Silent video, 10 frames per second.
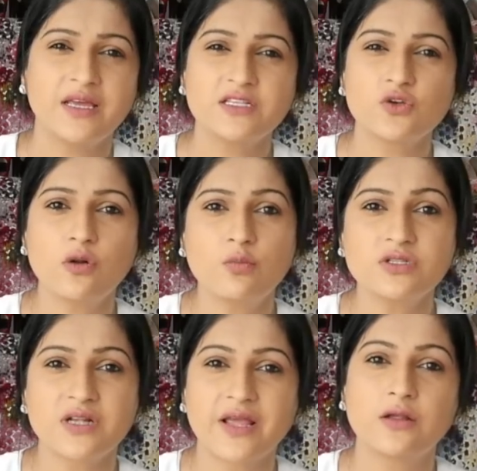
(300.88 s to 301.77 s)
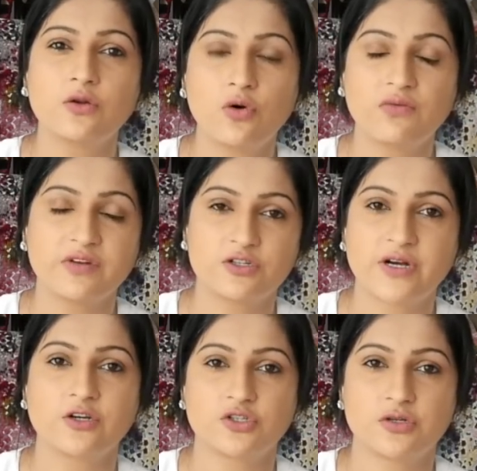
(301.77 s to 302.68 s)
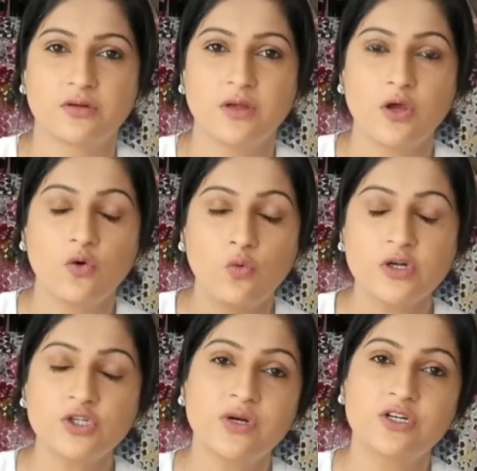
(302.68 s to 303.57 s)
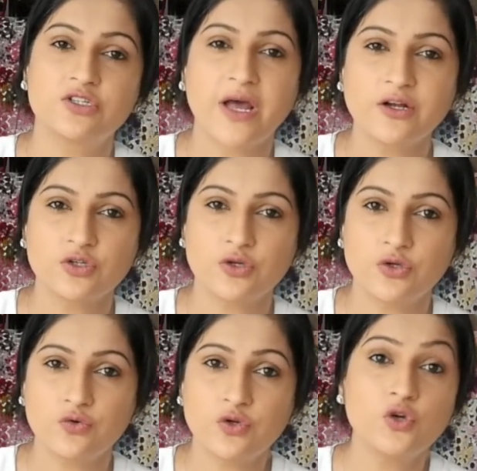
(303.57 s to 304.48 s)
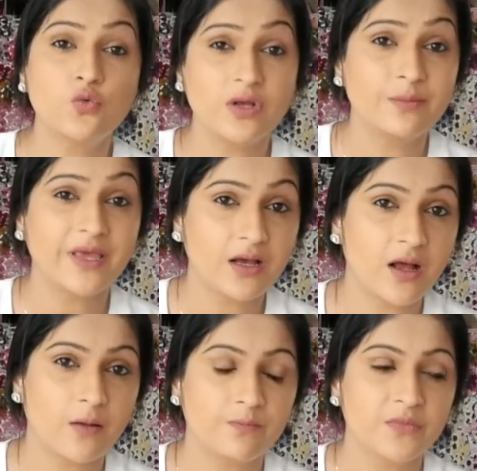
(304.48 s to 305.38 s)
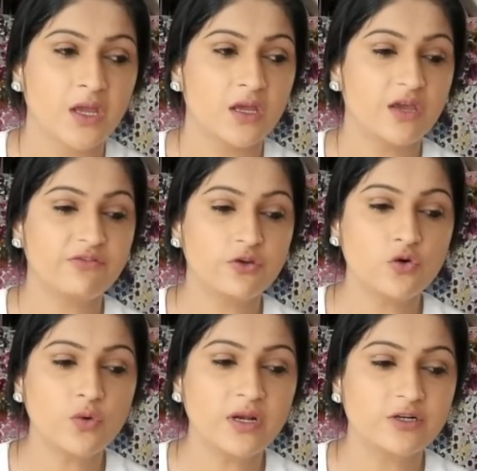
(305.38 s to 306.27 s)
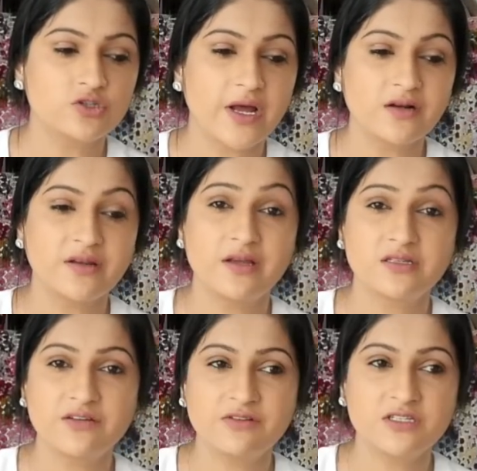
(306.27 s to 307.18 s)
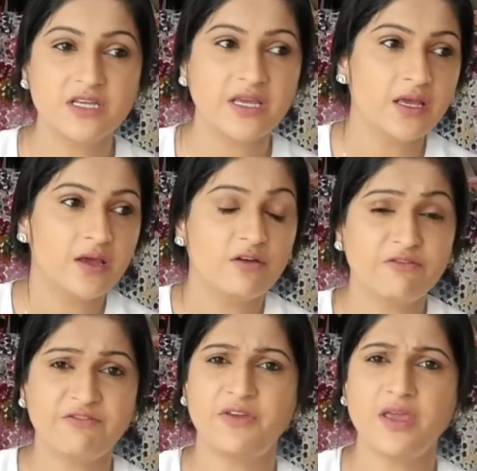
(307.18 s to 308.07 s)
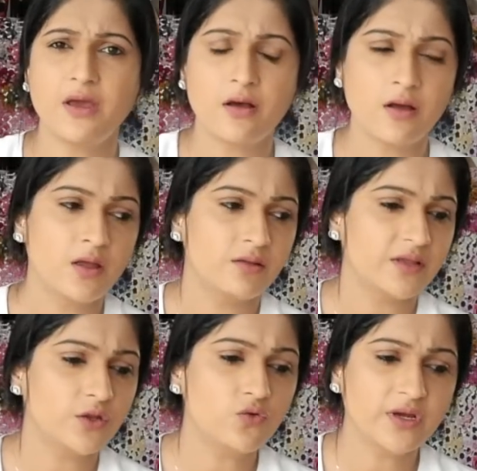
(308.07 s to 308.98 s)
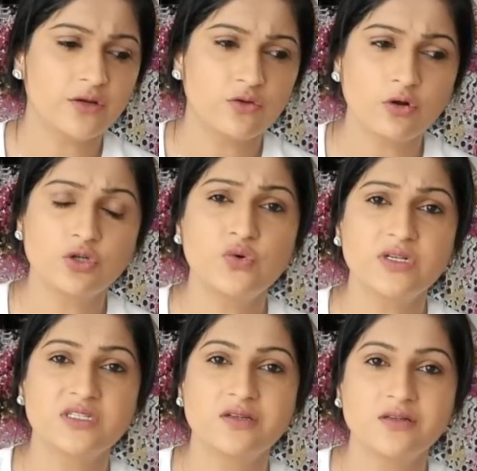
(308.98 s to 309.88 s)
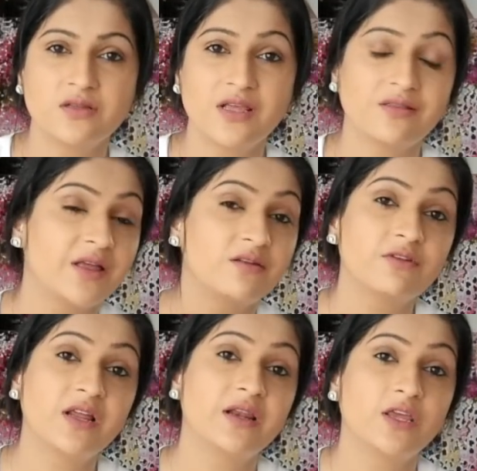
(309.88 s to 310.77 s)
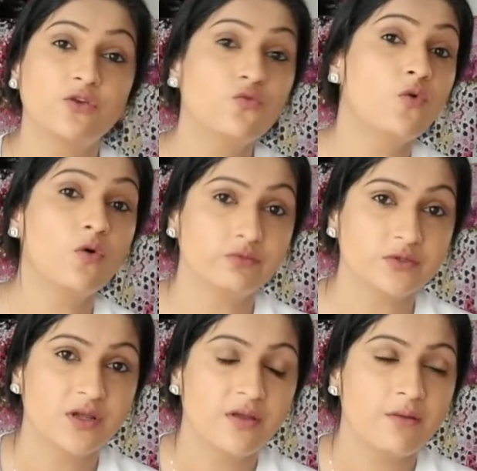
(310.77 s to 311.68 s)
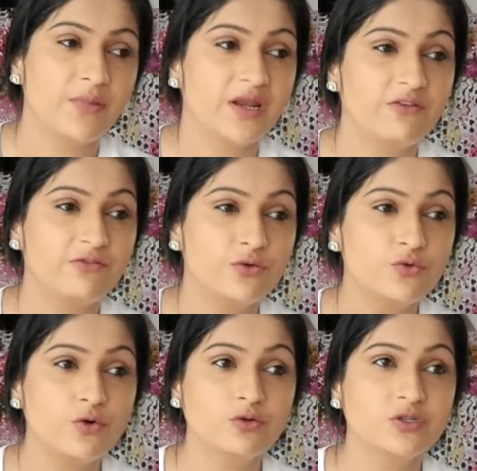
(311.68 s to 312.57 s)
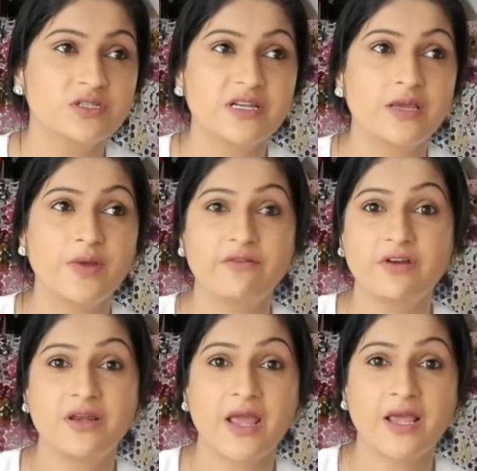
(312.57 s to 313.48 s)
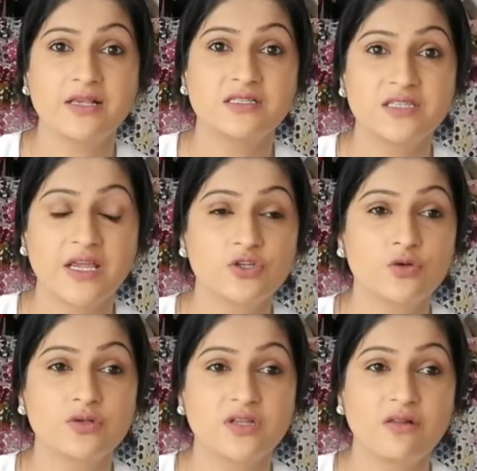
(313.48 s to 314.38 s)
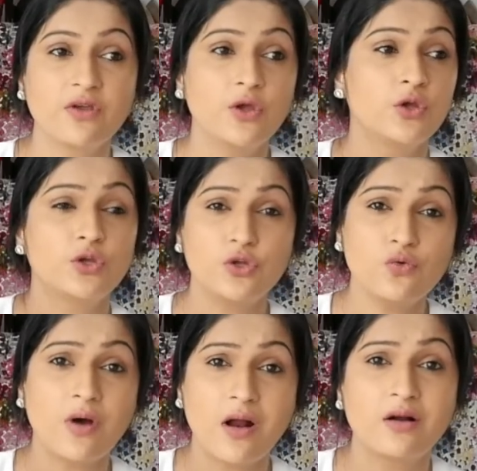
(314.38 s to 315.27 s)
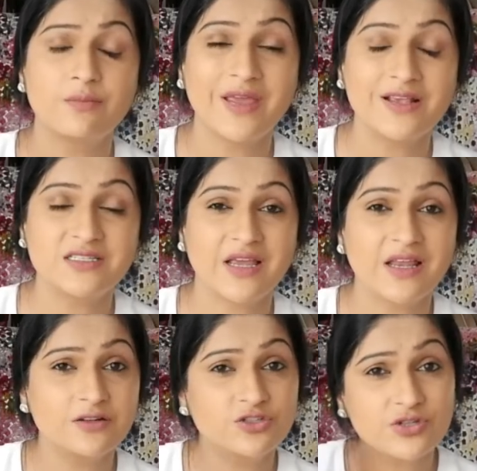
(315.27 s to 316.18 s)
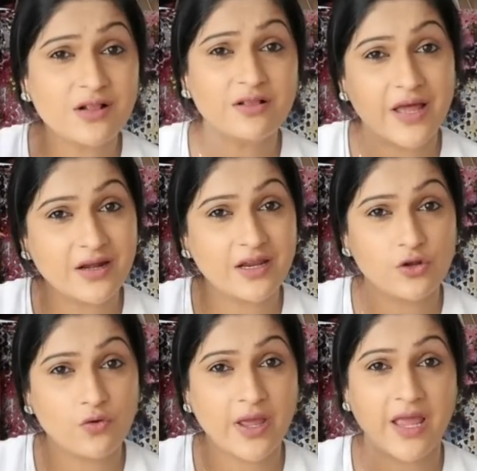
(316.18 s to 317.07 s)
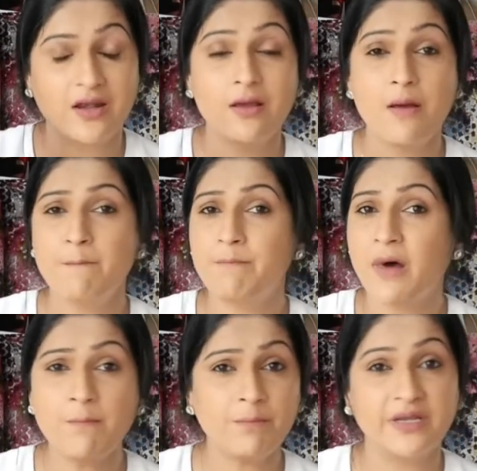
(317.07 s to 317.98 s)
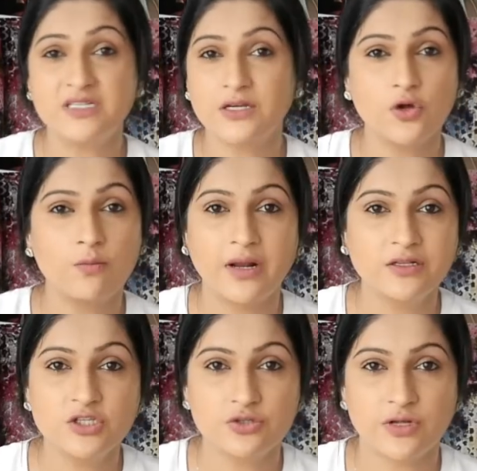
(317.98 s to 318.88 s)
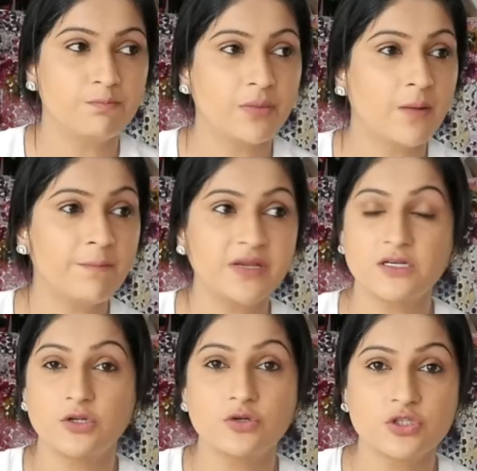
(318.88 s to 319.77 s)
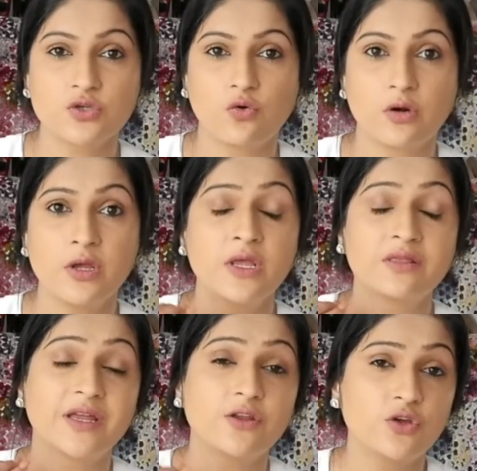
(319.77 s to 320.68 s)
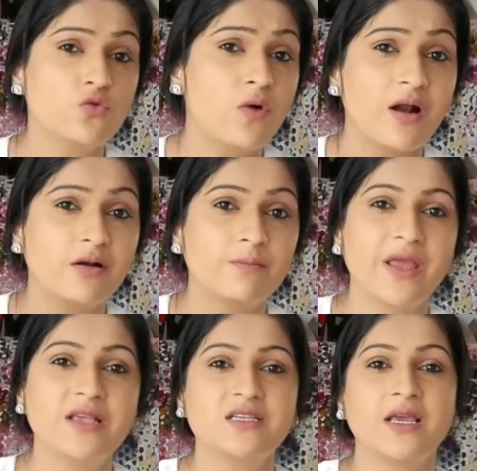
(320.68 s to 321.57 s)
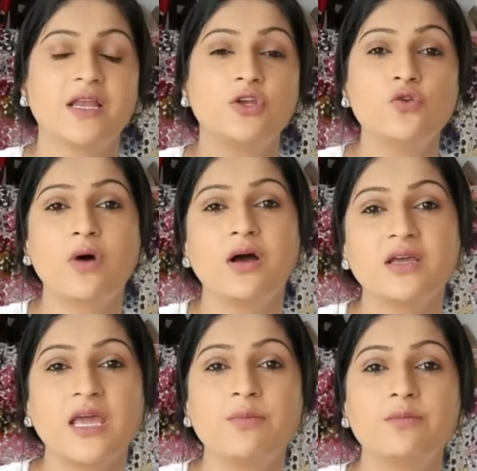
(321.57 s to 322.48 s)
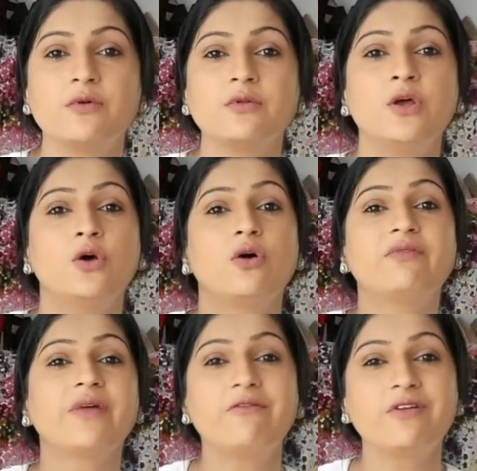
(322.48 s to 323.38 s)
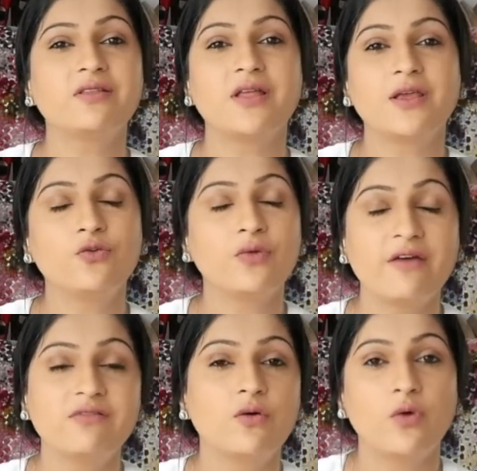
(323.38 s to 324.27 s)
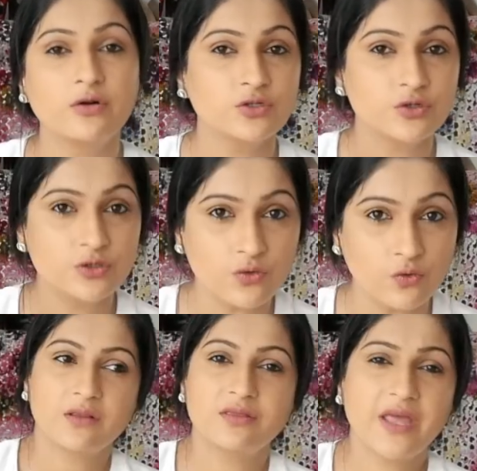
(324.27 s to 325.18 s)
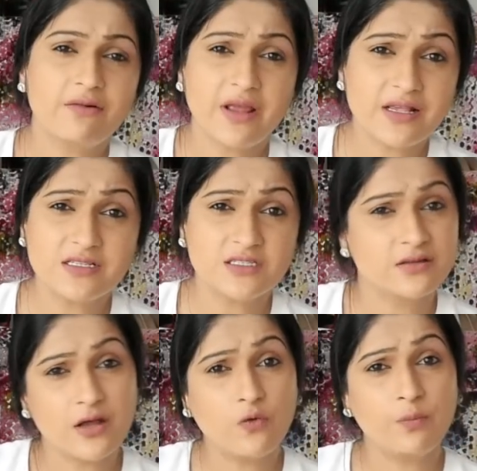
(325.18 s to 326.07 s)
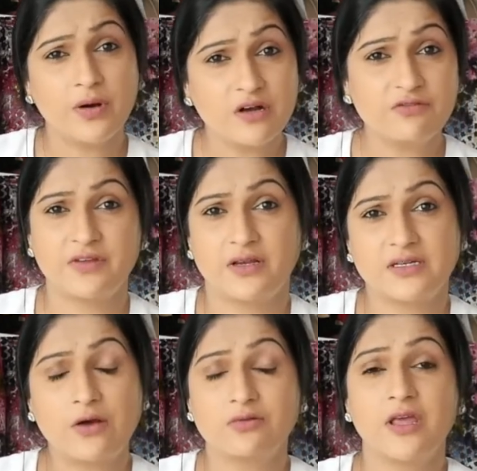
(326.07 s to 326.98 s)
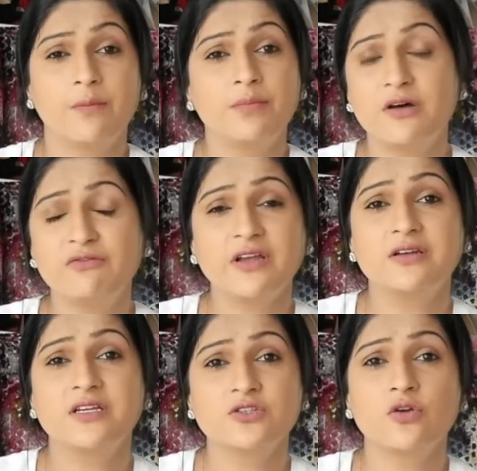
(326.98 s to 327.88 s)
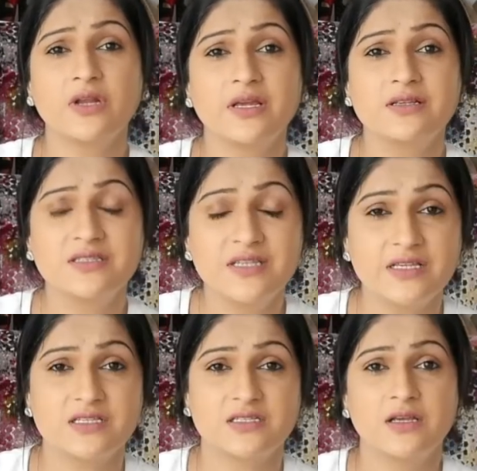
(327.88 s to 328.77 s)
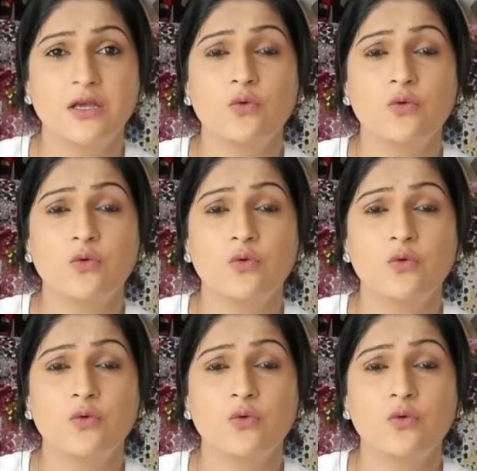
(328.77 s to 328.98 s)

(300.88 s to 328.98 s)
It's almost like the law of attraction. What you attract to you, you will become. If you will attract negativity, fear that you cannot do a certain thing, then really you won't. But if you go to sleep every day, say to yourself, you are amazing, and drill that in your head, pump it in your bloodstream, pump it in your soul, that you are amazing and you are capable of everything you ever want to do. There is no perfect out there. Perfect does not exist.